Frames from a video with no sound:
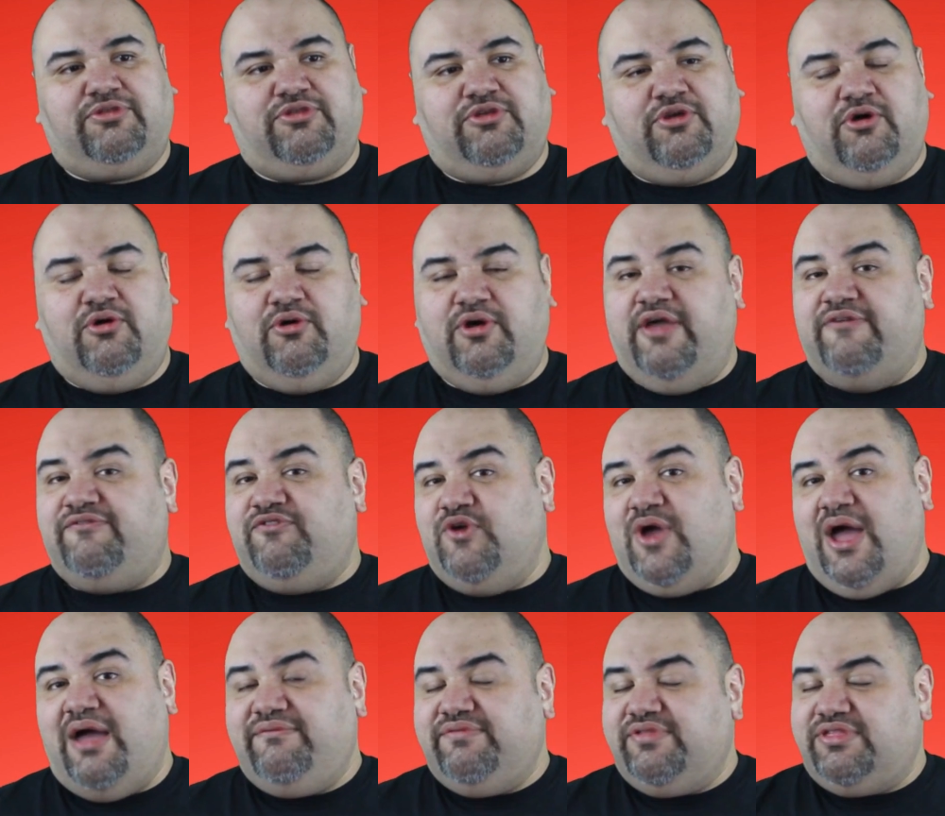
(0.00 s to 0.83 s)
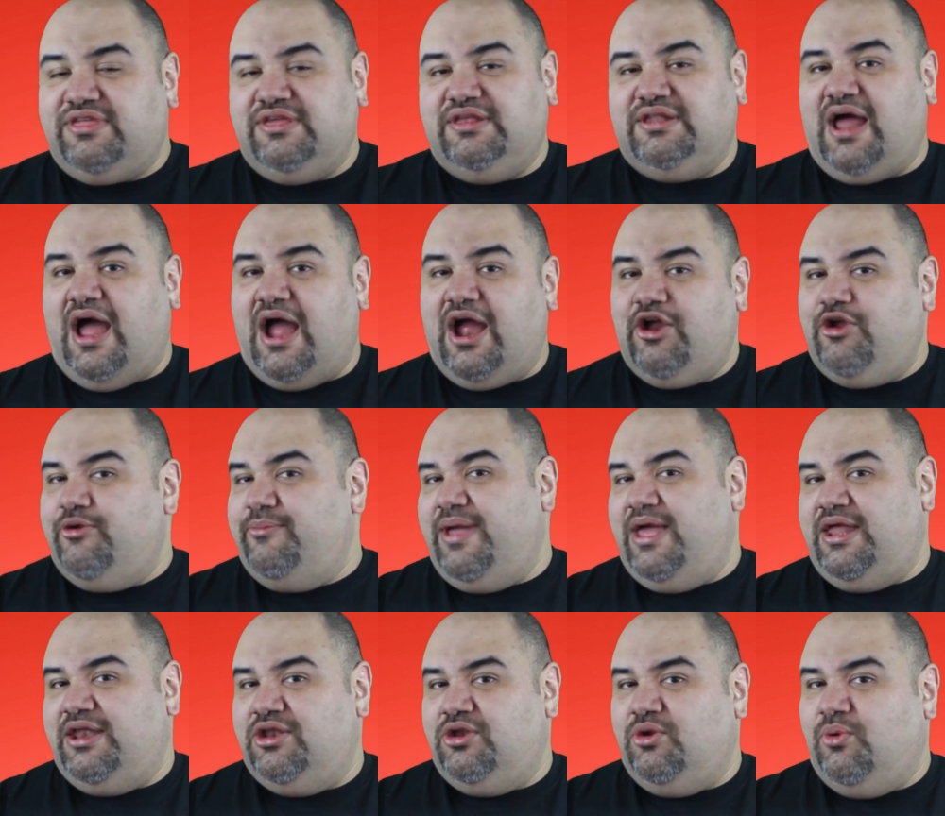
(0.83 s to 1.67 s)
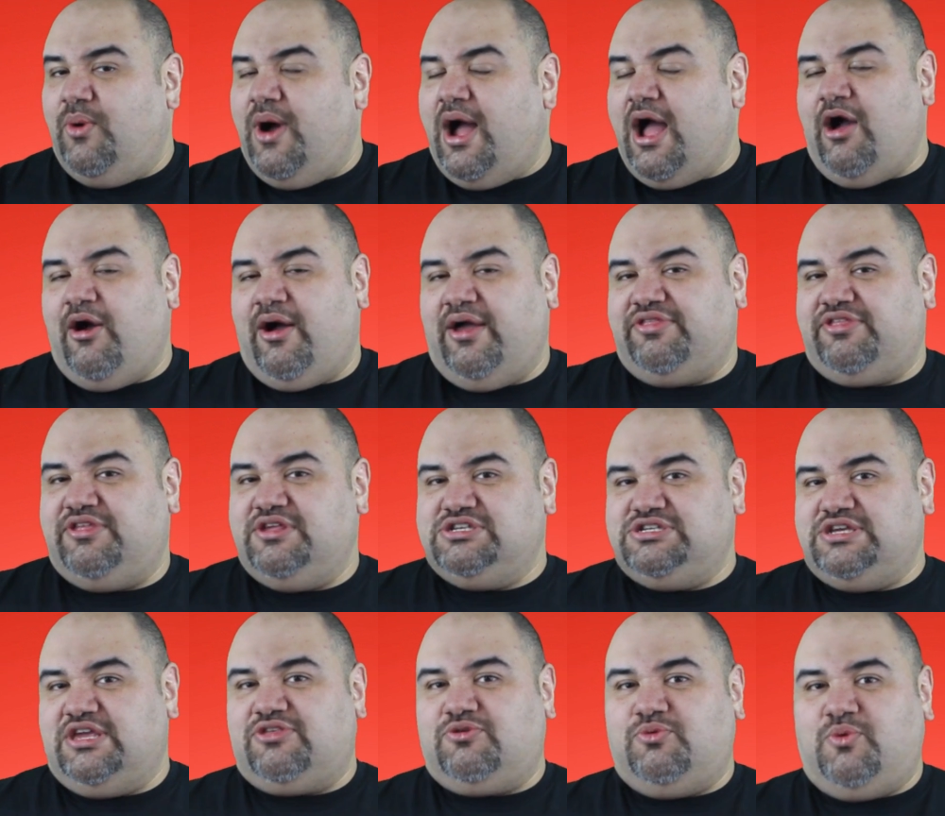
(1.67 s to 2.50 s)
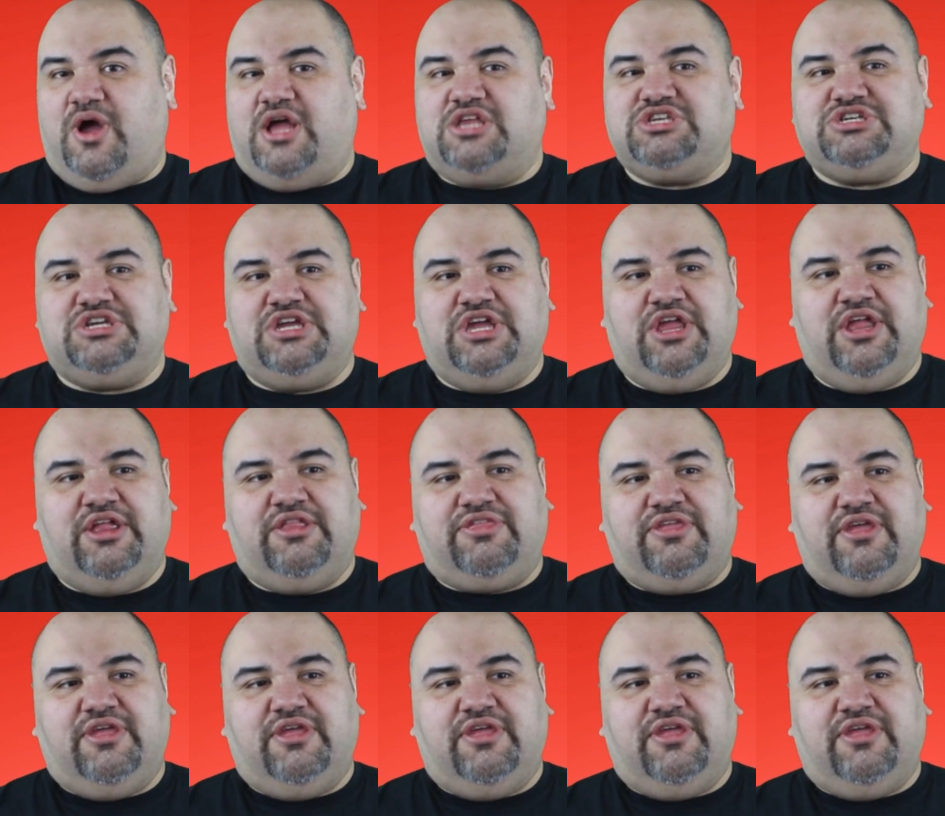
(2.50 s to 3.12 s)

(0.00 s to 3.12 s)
So if you haven't seen Iron Man in a while, I suggest watching it.